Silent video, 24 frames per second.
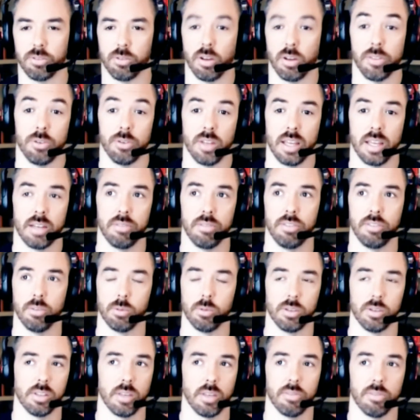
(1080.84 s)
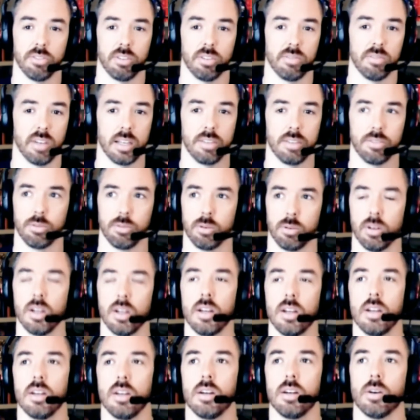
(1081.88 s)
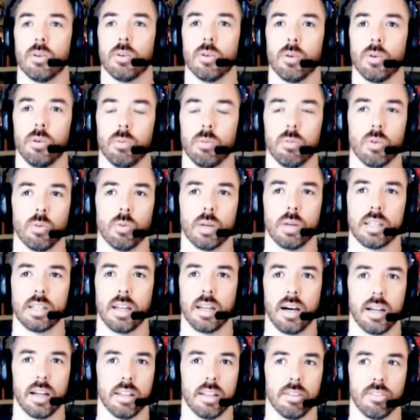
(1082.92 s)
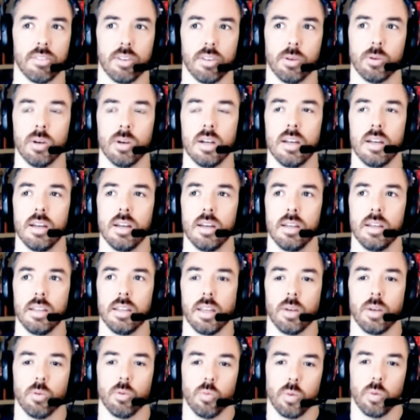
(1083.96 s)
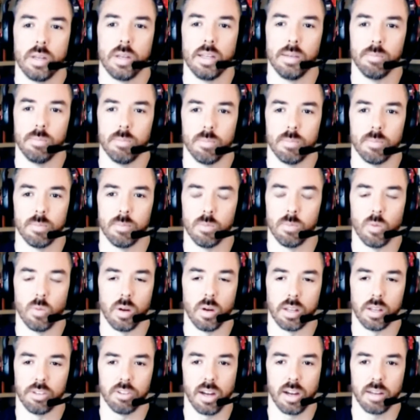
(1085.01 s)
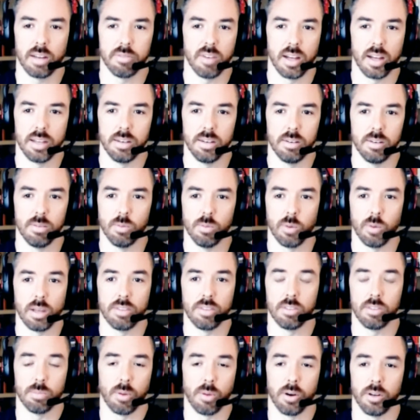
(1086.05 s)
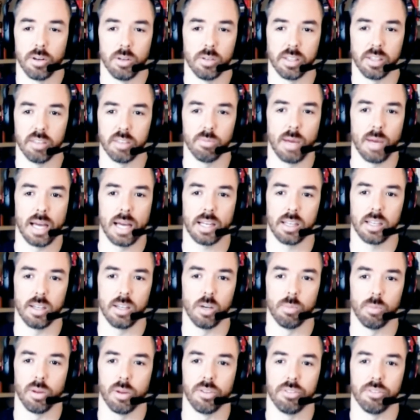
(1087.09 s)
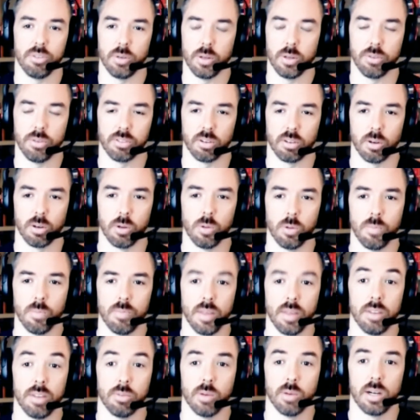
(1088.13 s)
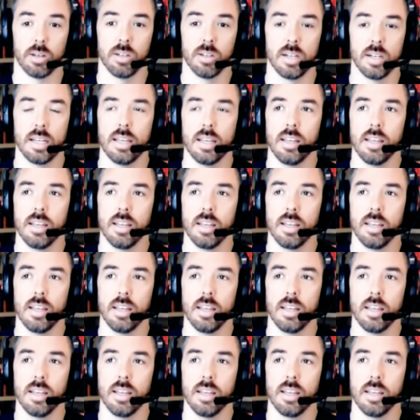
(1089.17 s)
or other devs that would give us advice or whatnot. And so, we want to try to find ways to partner and give back and help other studios grow as well,